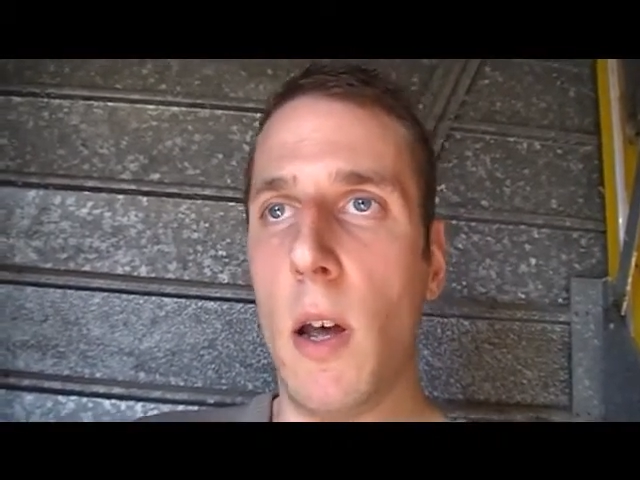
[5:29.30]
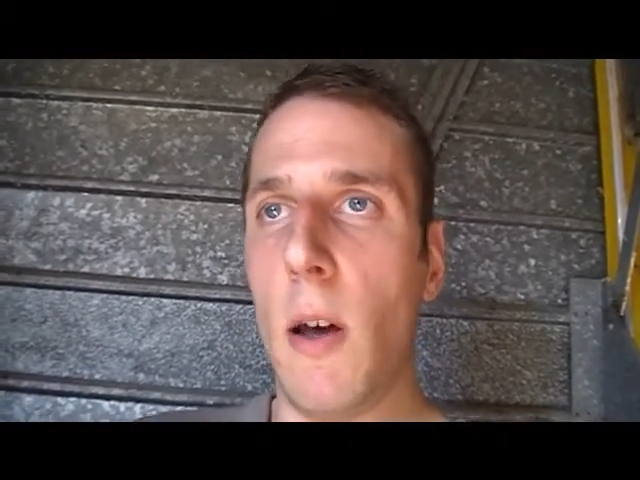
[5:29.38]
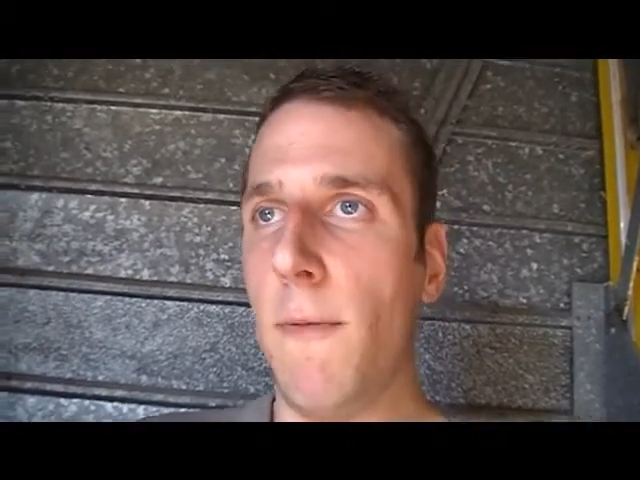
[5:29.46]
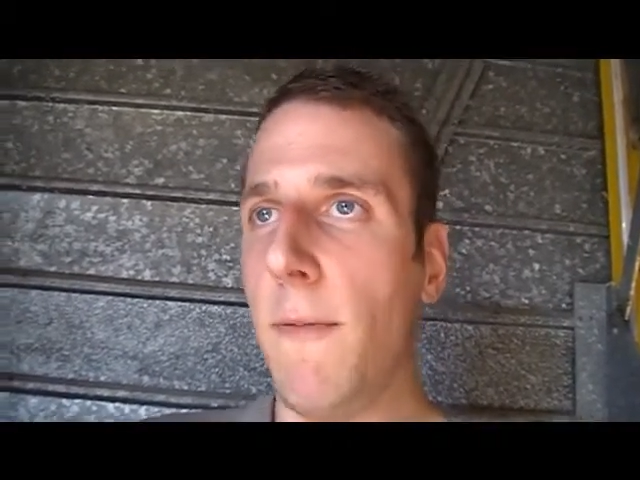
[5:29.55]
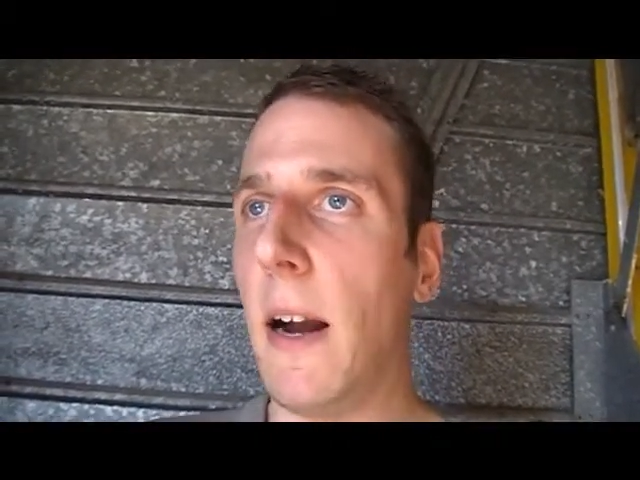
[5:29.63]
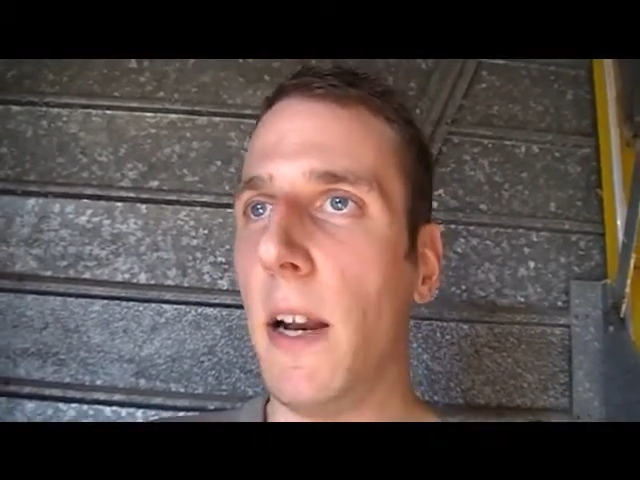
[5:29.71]

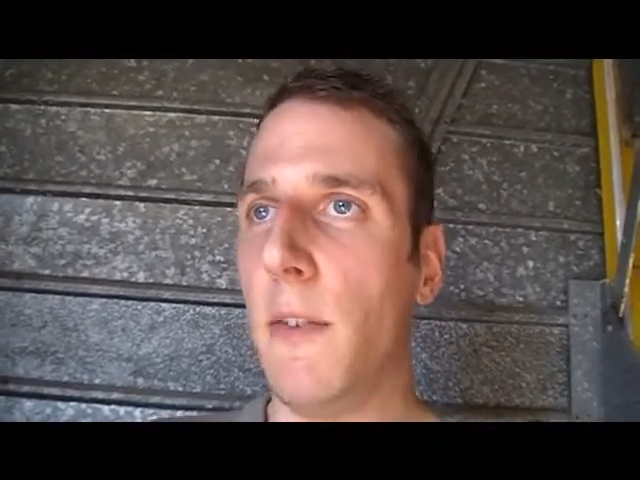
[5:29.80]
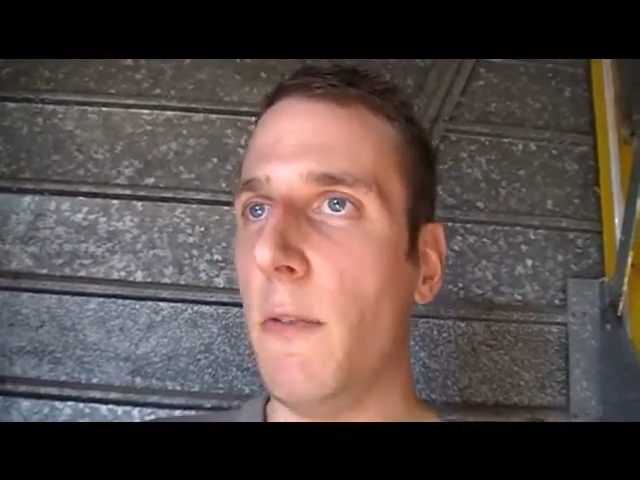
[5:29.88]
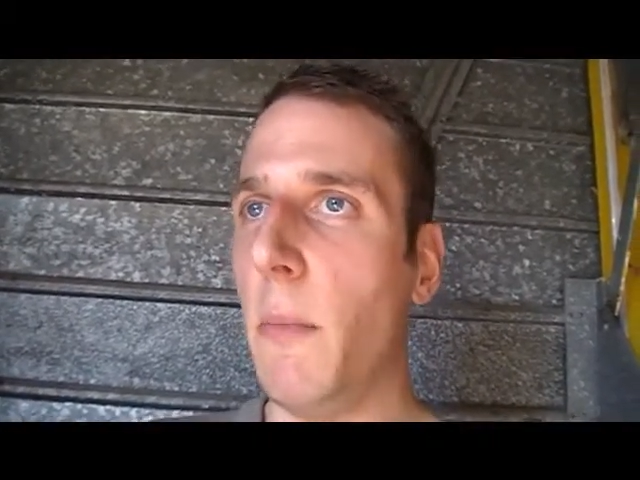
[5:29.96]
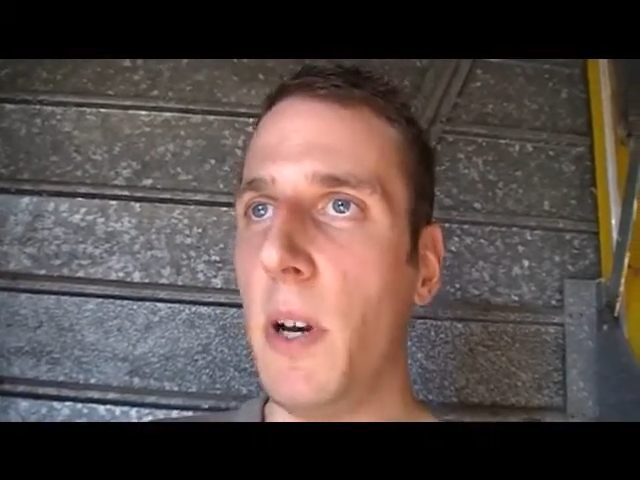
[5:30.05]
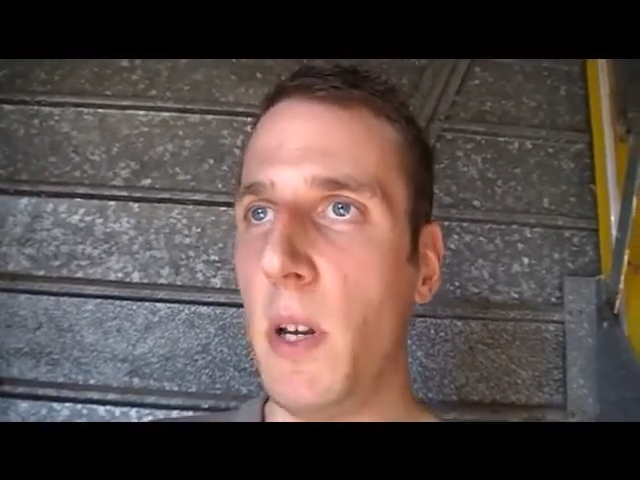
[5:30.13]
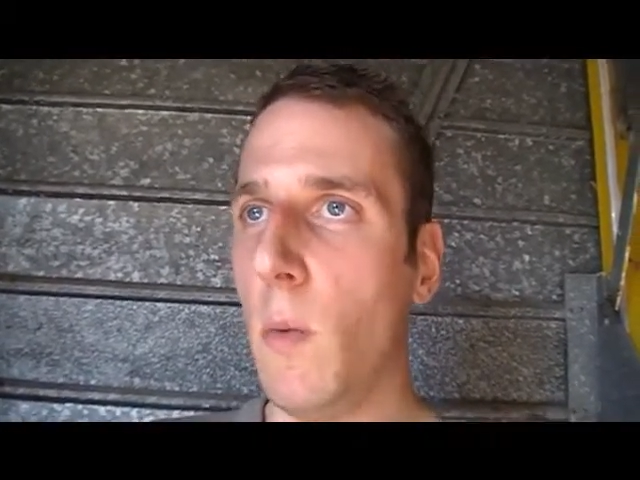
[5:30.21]
value for
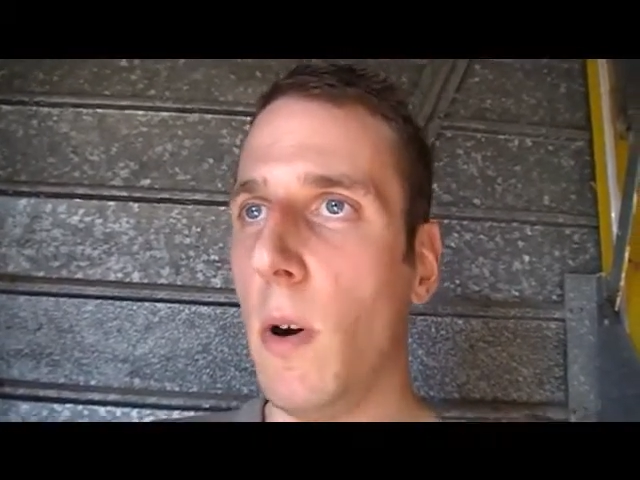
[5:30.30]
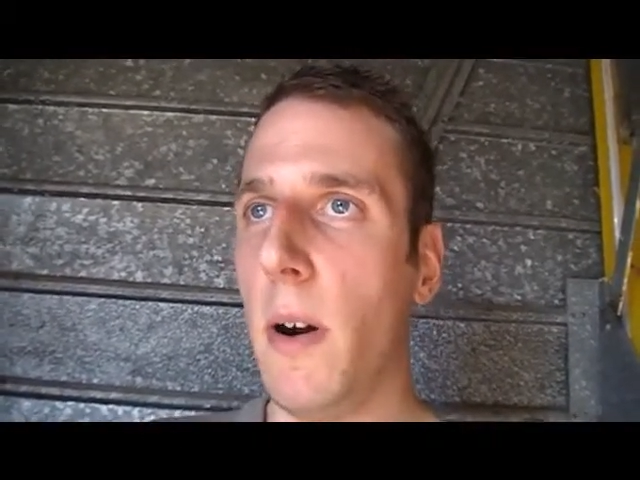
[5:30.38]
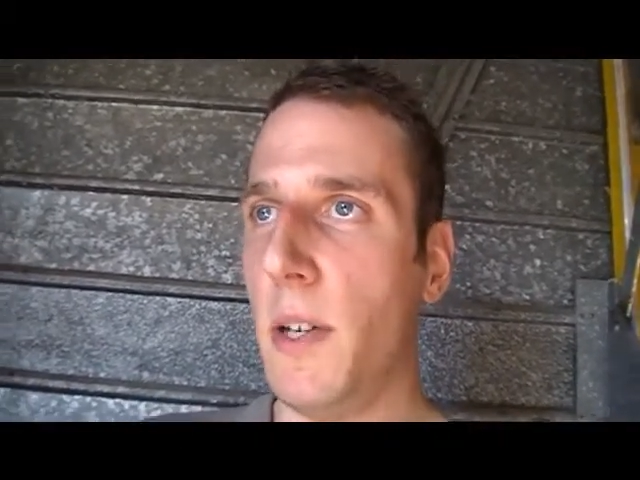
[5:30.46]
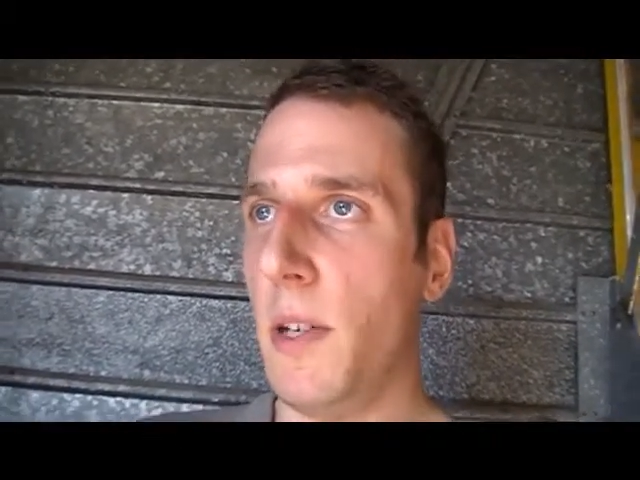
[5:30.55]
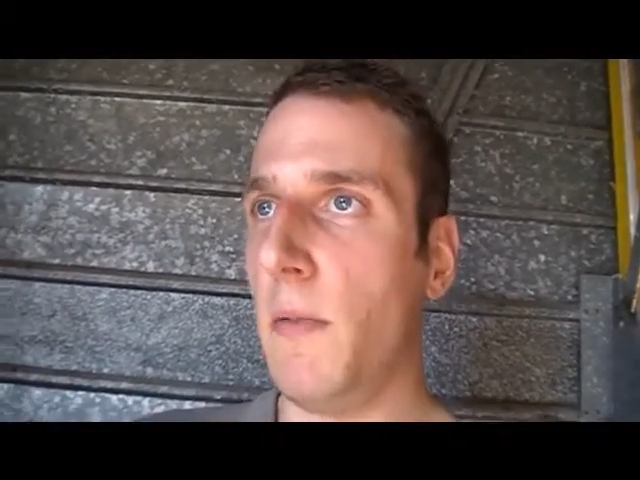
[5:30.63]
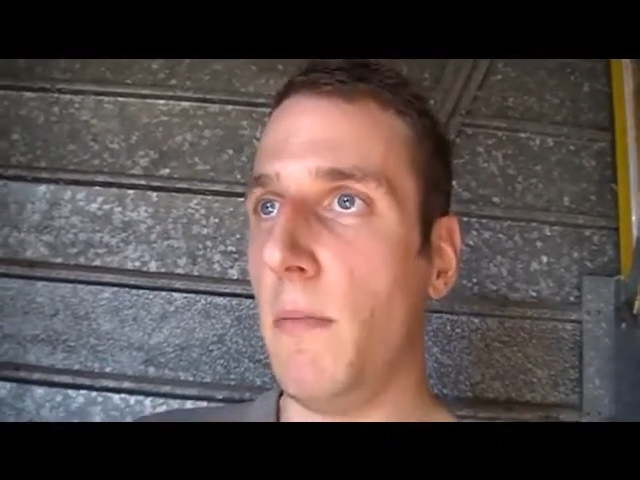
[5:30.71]
money
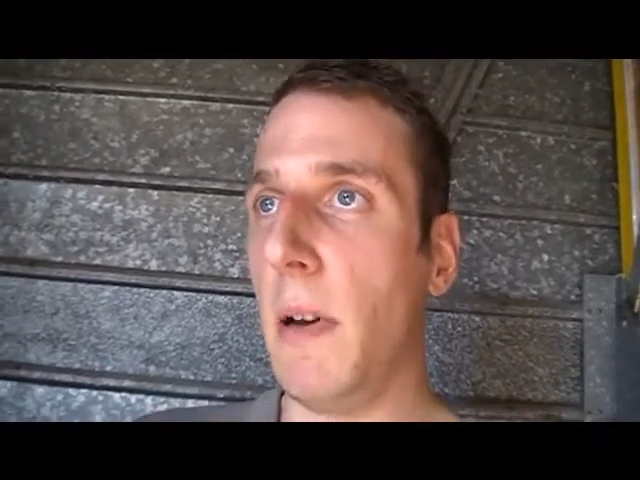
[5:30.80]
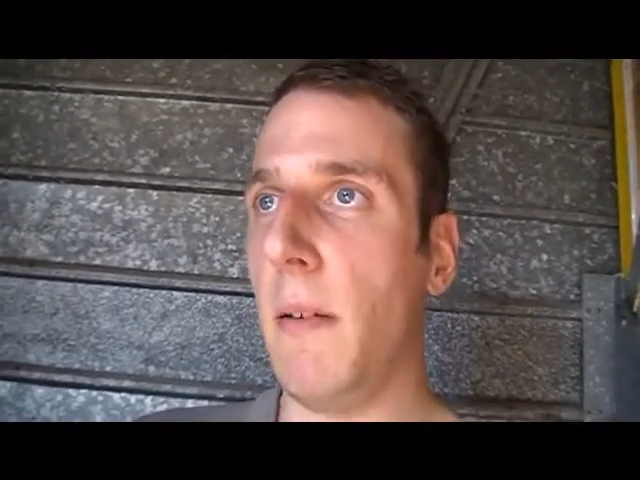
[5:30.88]
wise